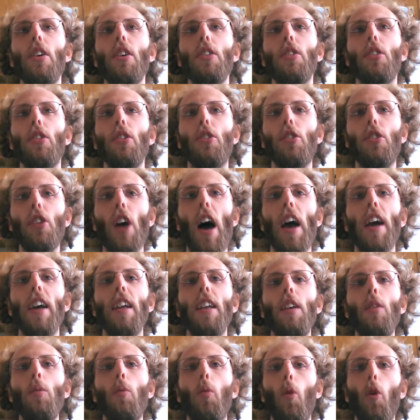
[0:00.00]

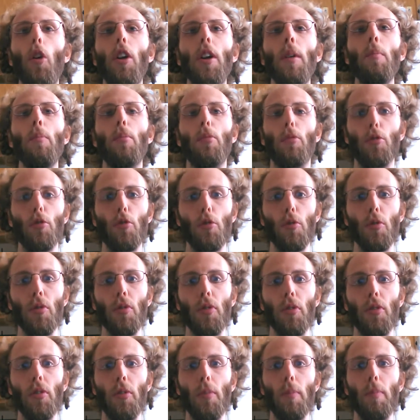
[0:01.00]
society would
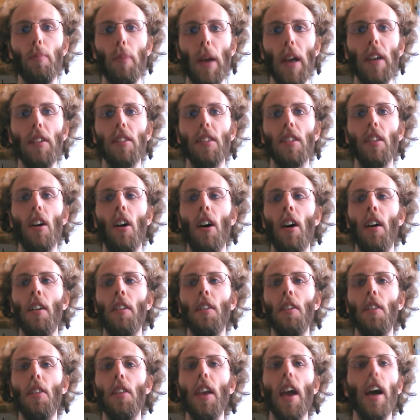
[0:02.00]
improve based
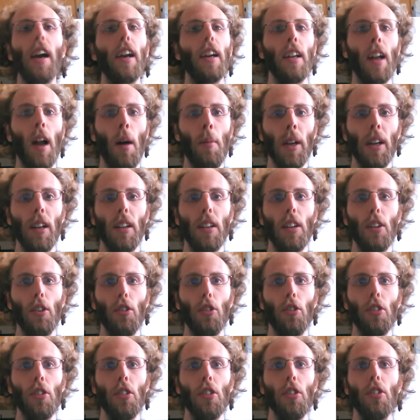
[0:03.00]
on the economic
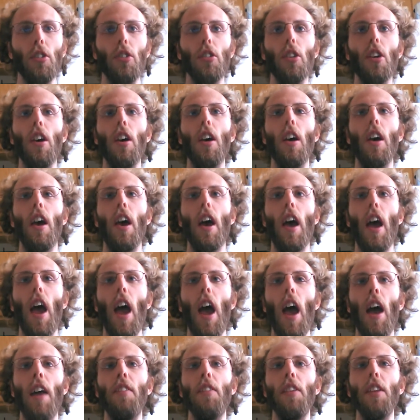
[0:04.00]
conditions
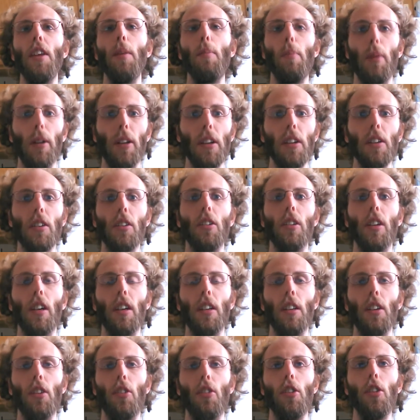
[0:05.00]
and the political
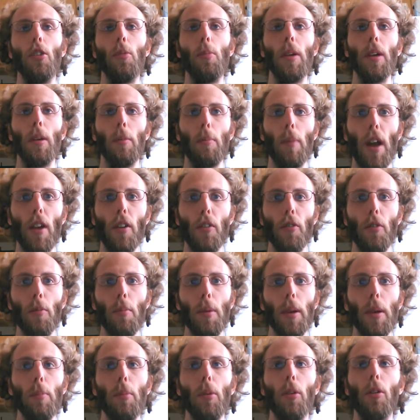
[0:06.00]
conditions being better for
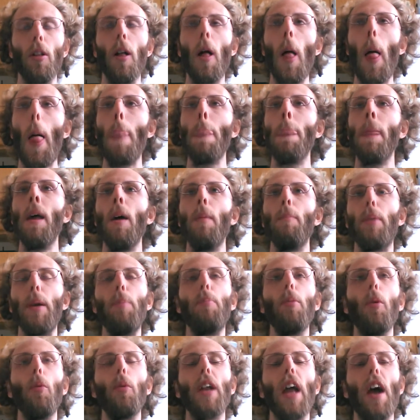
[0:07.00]
people.
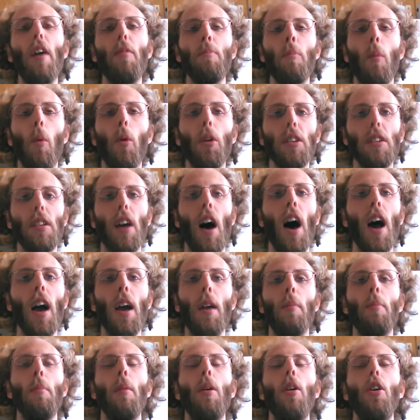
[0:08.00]
People would have more
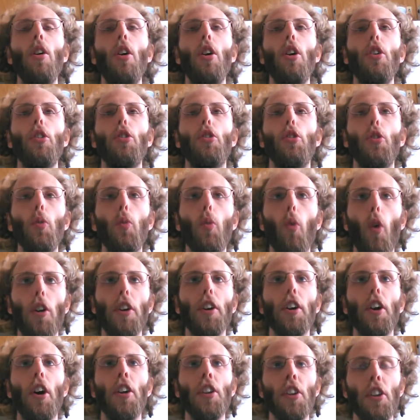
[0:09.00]
time to
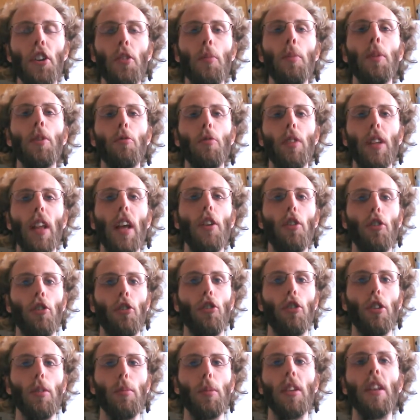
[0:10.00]
work on human
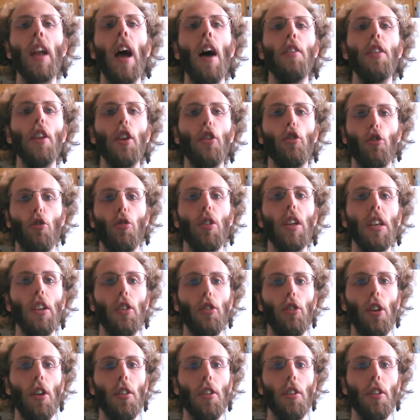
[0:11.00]
relationships and how they treat
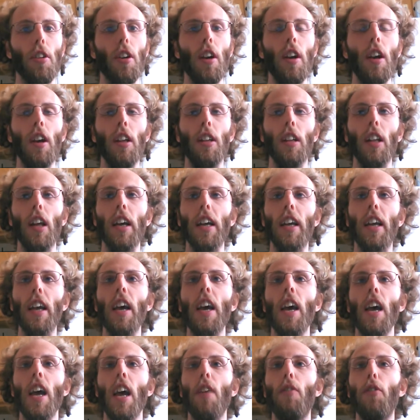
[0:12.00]
each other. Like,
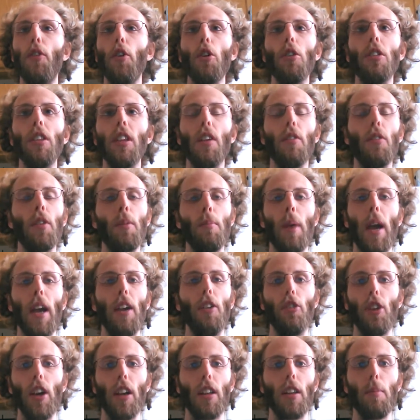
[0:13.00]
if you're living
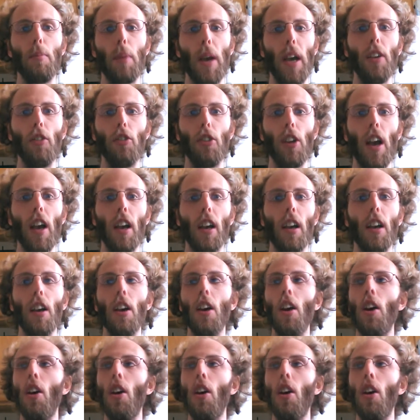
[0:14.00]
paycheck to paycheck,